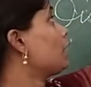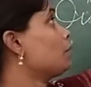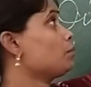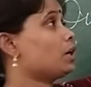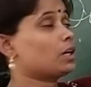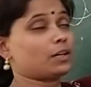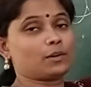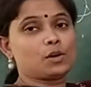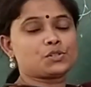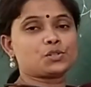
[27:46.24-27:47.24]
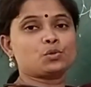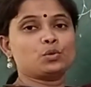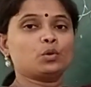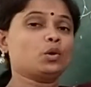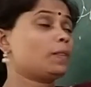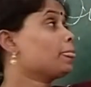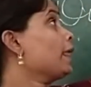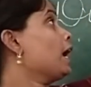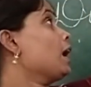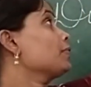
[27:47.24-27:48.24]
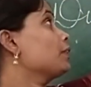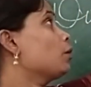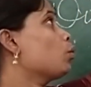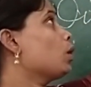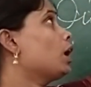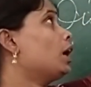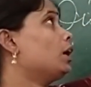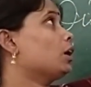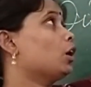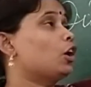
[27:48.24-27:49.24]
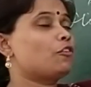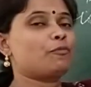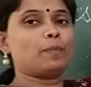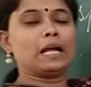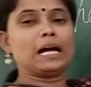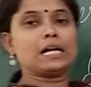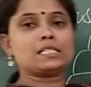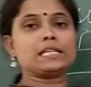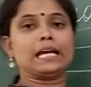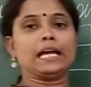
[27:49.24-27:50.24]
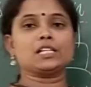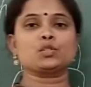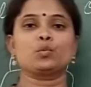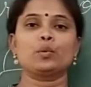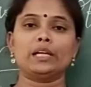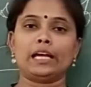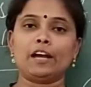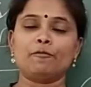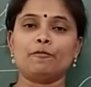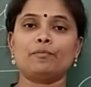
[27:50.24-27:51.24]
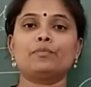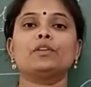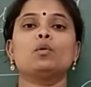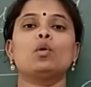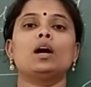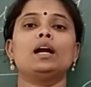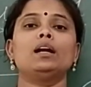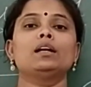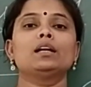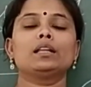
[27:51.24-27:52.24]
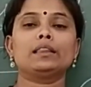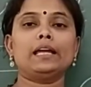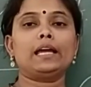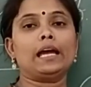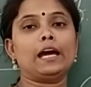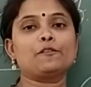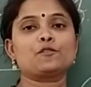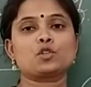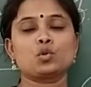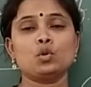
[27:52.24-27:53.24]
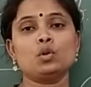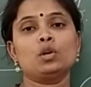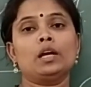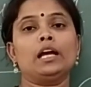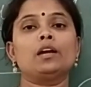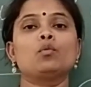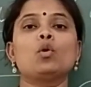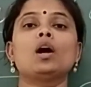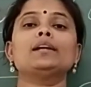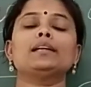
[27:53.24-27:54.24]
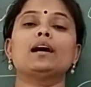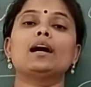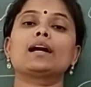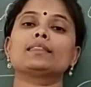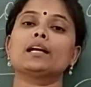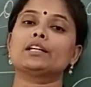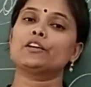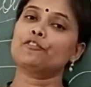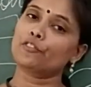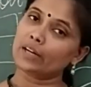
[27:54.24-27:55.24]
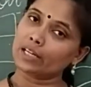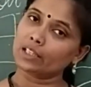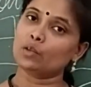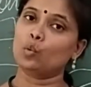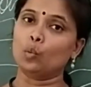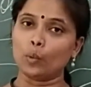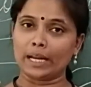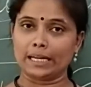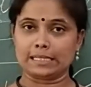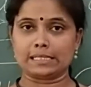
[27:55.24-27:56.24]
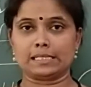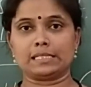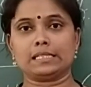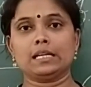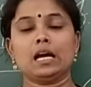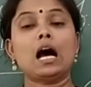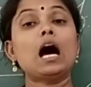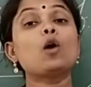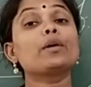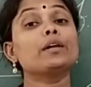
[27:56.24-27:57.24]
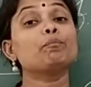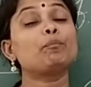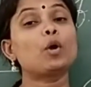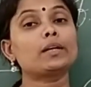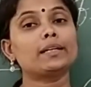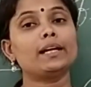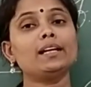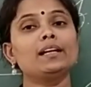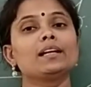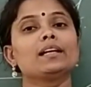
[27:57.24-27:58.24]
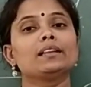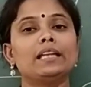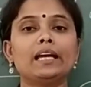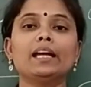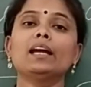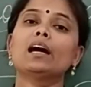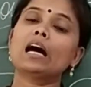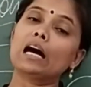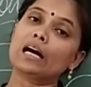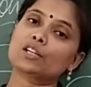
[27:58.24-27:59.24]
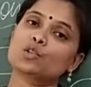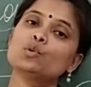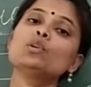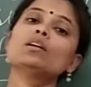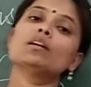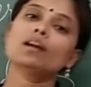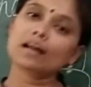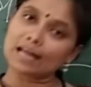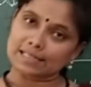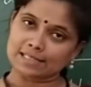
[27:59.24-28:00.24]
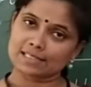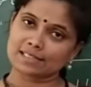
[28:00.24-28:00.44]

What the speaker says: come across to know the world of plants as we have the world, they have too, and what are the different ways, how important they are to us.